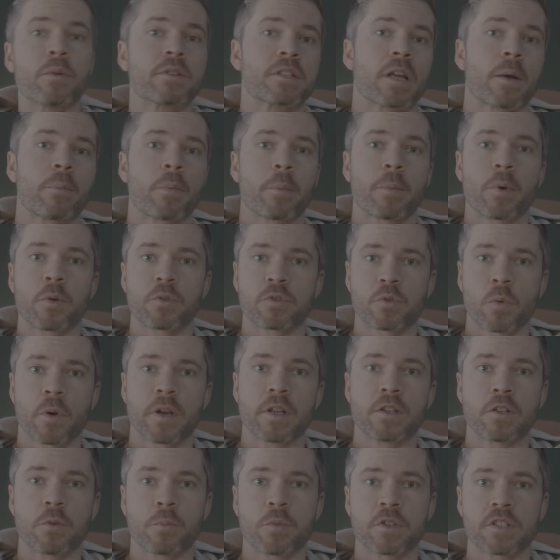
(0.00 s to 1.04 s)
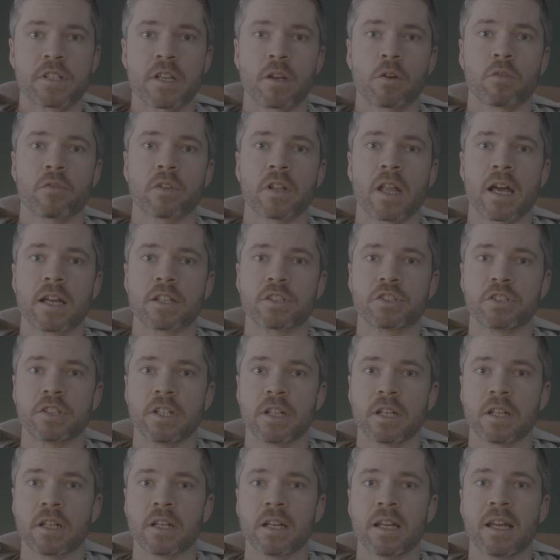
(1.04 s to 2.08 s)
was up about 22% over last
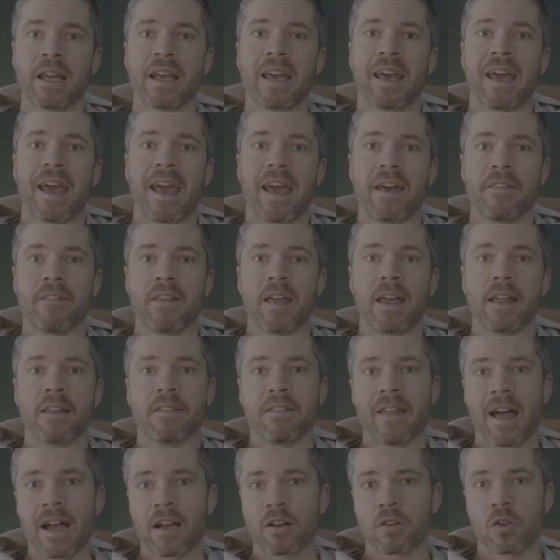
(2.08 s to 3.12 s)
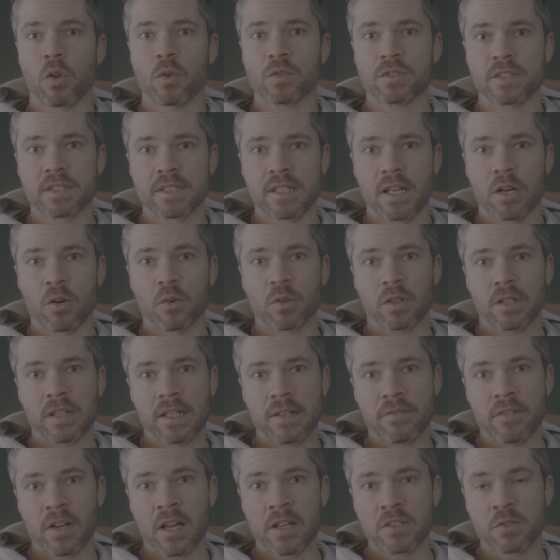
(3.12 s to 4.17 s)
year. And then that closes out,
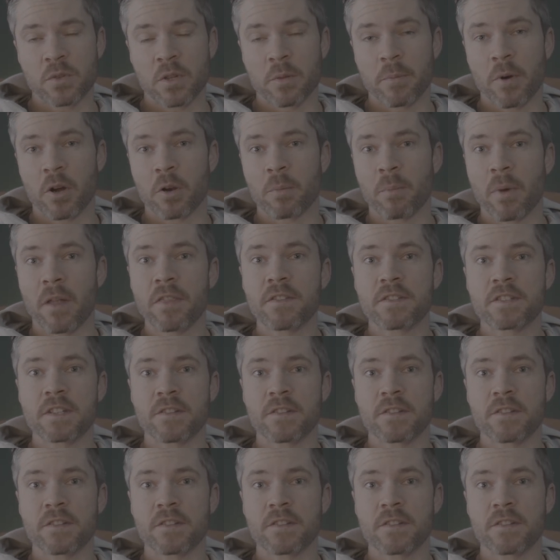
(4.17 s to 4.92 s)
leaving us with about a month's